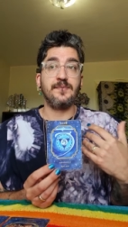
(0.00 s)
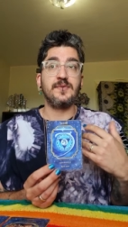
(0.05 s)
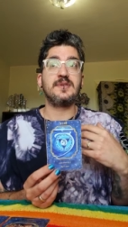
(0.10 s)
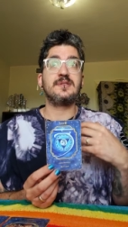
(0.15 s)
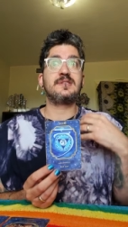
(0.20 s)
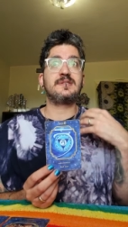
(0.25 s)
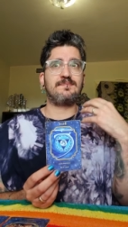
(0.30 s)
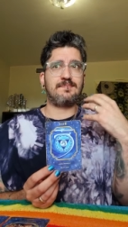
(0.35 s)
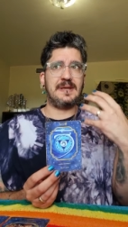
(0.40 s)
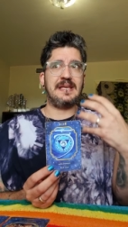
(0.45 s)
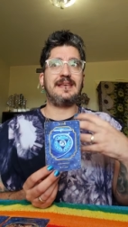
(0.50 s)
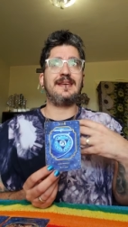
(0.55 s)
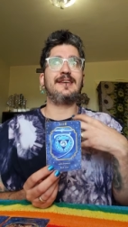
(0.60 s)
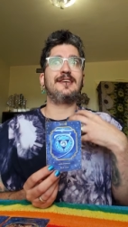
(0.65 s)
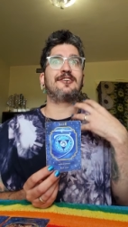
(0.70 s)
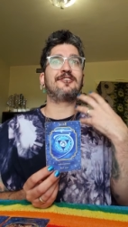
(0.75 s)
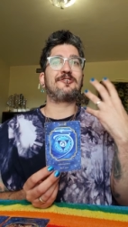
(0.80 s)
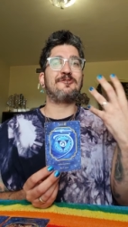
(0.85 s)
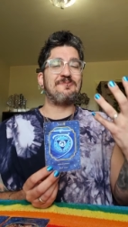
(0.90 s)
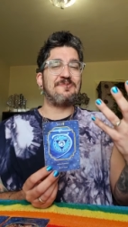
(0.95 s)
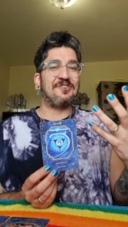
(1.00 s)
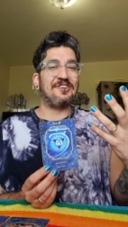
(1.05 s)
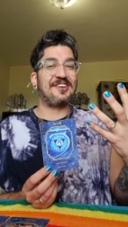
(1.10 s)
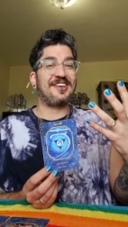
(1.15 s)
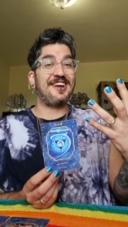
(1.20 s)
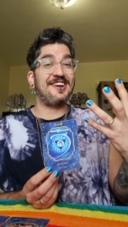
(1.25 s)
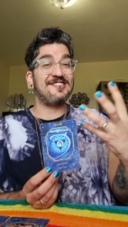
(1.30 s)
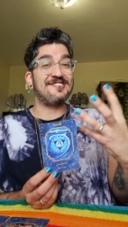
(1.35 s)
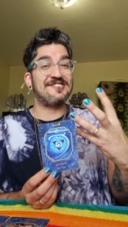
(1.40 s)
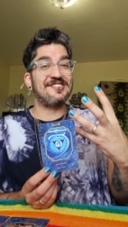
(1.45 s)
Speaking and
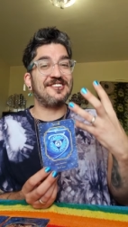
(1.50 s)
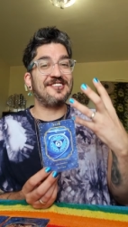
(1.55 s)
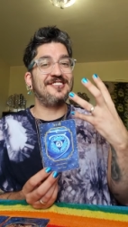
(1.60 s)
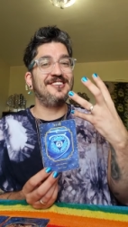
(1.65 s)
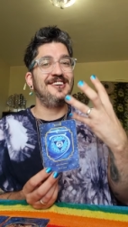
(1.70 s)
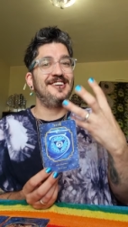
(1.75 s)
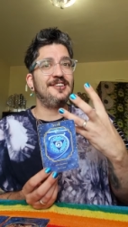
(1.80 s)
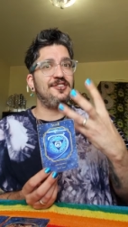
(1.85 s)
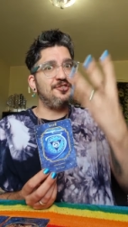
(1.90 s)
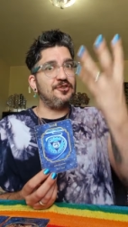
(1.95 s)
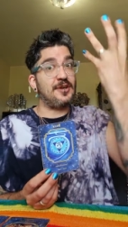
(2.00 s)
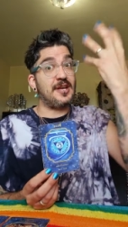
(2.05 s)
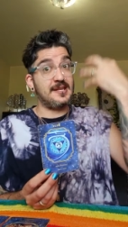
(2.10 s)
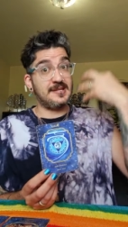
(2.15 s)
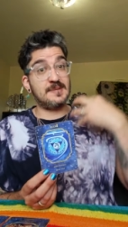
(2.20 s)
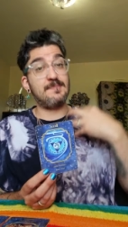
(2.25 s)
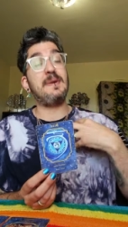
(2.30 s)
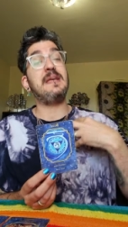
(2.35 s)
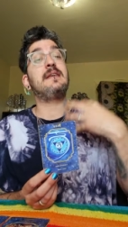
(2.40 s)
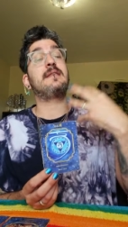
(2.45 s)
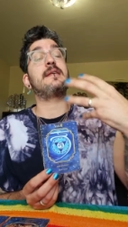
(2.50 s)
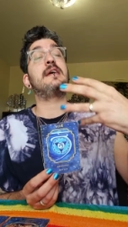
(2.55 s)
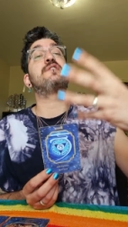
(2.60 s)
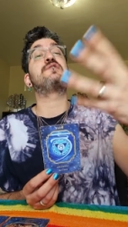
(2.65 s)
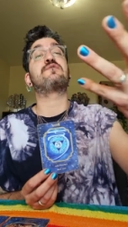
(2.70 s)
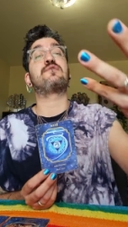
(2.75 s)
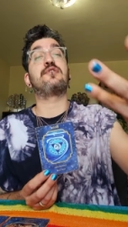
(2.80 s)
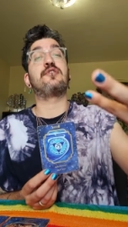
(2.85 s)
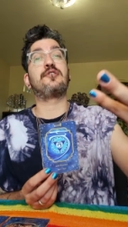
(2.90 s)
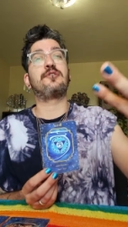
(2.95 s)
communication, you can speak that
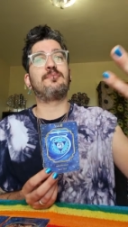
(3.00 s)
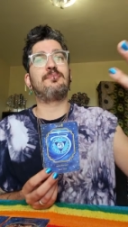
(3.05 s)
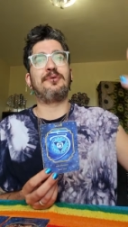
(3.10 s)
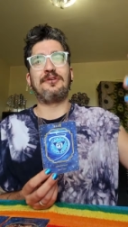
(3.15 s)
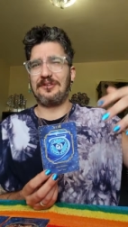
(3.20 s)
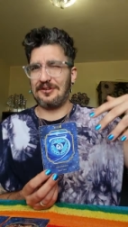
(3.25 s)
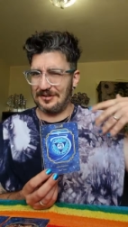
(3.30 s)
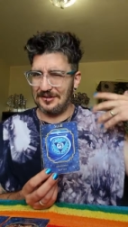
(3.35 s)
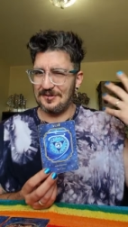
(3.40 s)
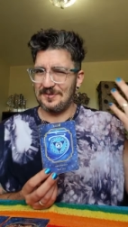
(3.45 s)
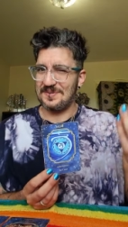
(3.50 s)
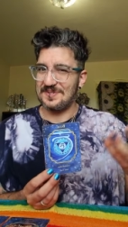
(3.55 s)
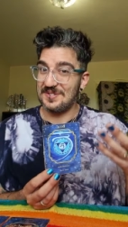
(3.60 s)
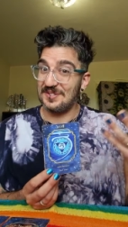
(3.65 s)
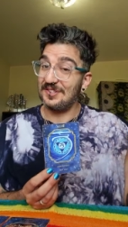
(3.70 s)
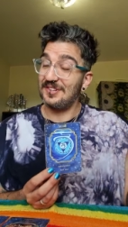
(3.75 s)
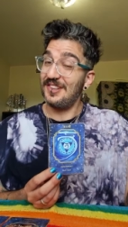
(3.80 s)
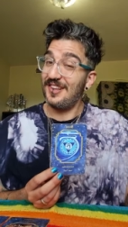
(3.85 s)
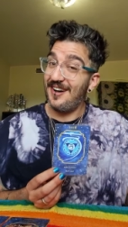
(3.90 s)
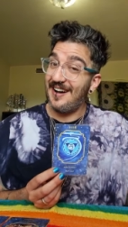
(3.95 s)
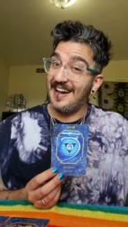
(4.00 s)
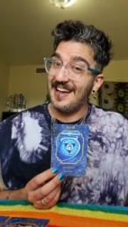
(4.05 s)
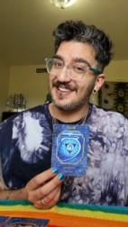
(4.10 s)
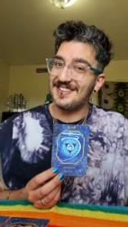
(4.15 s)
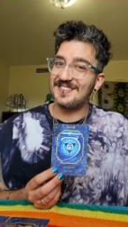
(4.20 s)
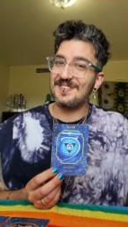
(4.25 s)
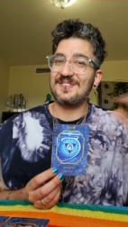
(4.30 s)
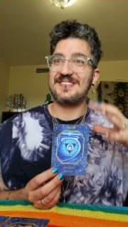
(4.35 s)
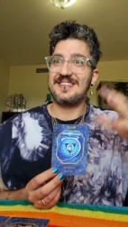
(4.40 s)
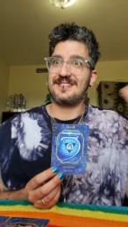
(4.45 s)
truth, but you can also lie.
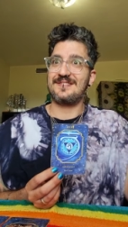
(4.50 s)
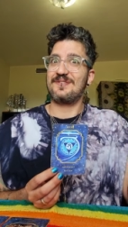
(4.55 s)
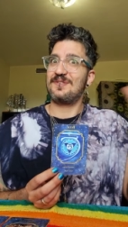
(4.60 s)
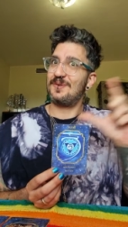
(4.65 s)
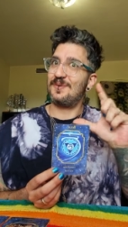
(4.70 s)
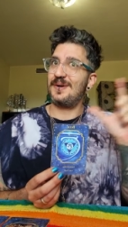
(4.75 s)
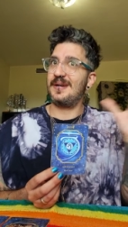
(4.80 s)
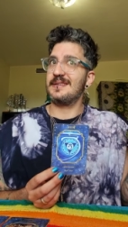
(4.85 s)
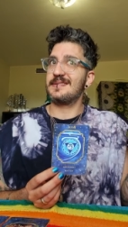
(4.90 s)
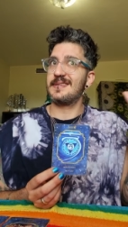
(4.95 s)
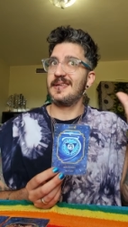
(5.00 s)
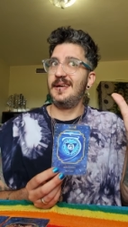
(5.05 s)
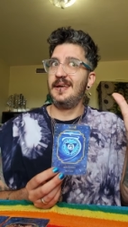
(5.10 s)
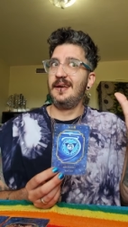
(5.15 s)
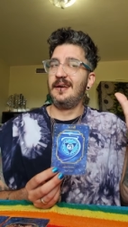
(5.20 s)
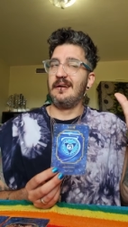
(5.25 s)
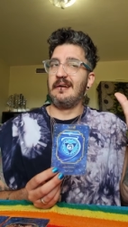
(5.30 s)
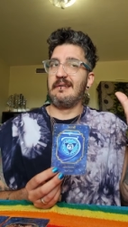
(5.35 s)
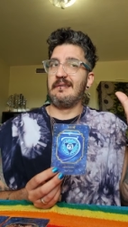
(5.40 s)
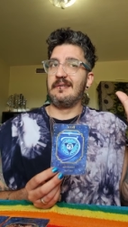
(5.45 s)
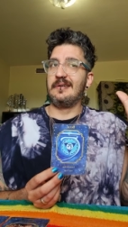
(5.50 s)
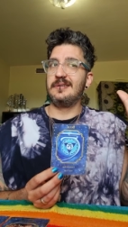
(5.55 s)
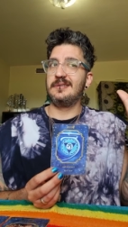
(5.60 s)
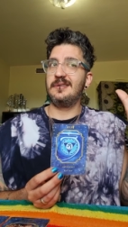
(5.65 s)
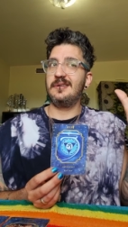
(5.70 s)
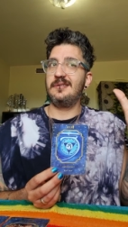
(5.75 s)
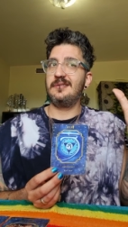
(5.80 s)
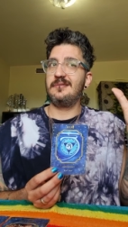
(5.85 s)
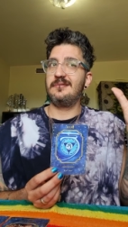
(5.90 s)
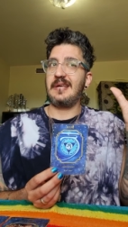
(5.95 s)
So it doesn't always
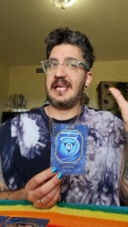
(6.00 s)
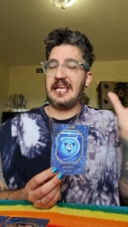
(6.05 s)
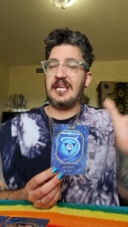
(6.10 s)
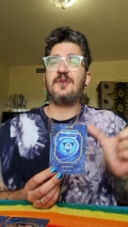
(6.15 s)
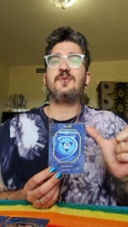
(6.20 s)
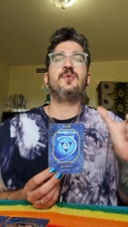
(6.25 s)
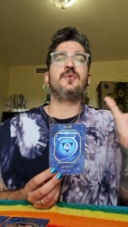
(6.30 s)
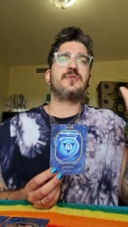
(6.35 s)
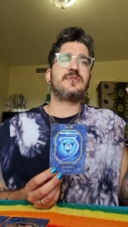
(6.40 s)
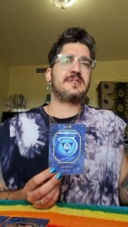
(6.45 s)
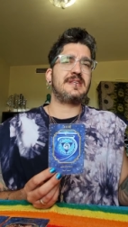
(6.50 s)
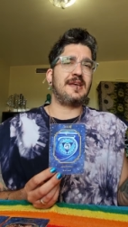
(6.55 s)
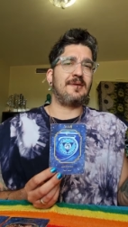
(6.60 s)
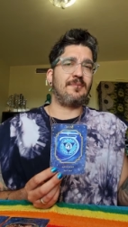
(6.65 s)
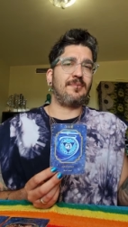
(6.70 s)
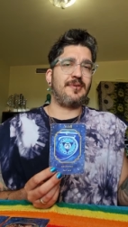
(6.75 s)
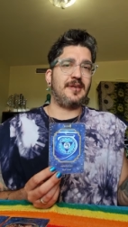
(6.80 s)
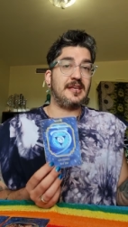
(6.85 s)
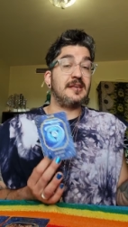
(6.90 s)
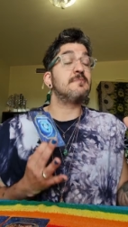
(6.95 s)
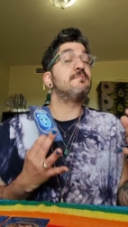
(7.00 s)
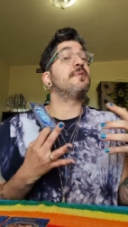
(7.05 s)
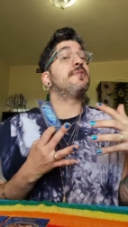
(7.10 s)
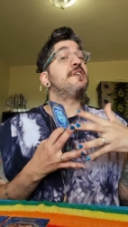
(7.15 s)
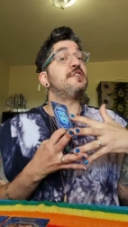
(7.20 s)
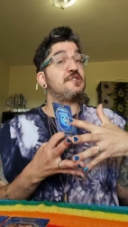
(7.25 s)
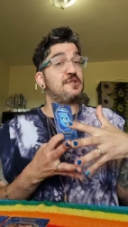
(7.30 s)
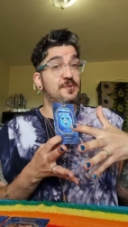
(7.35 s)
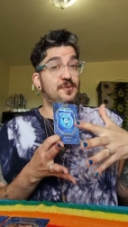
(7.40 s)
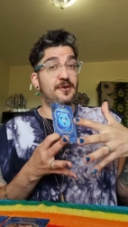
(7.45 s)
equal the same thing, but
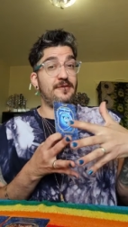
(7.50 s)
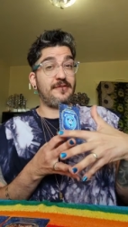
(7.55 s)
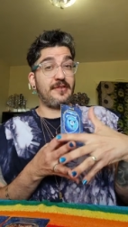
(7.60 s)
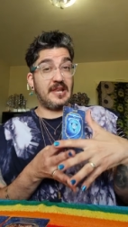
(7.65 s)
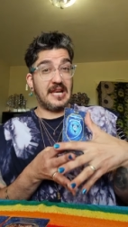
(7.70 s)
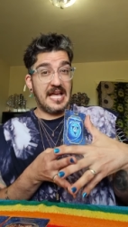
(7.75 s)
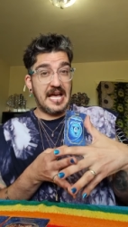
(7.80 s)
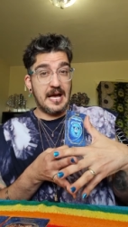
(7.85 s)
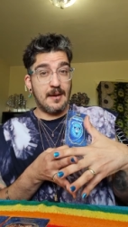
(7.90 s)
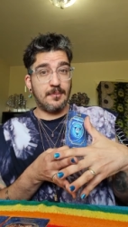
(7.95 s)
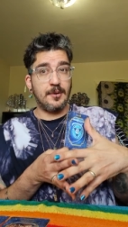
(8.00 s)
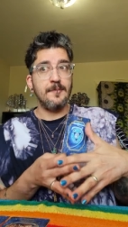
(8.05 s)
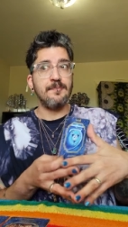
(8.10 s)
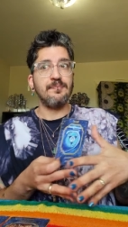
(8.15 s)
they do overlap.